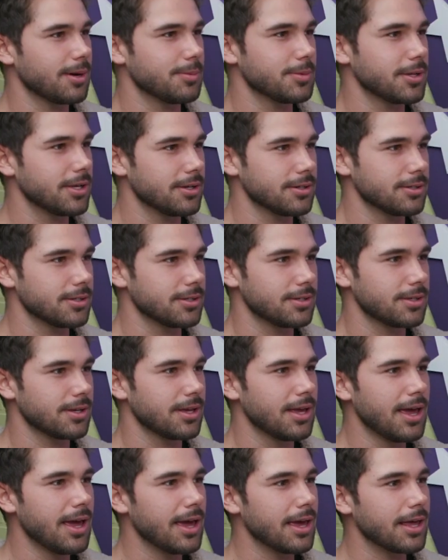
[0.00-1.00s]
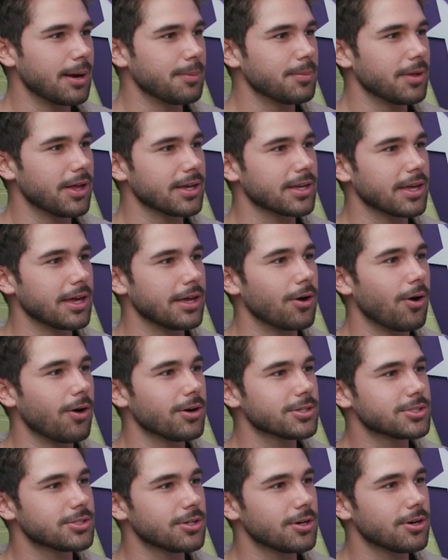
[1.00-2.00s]
come to Italy. And I'm like, and
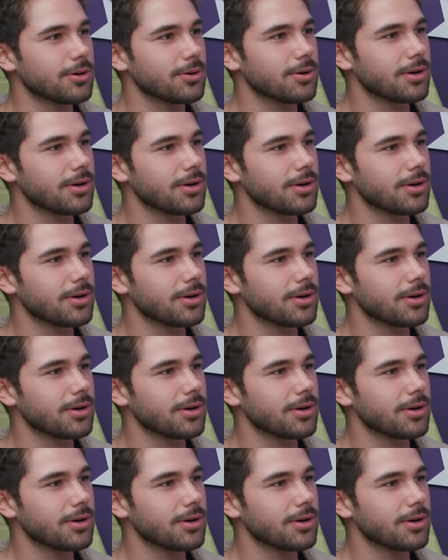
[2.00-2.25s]
also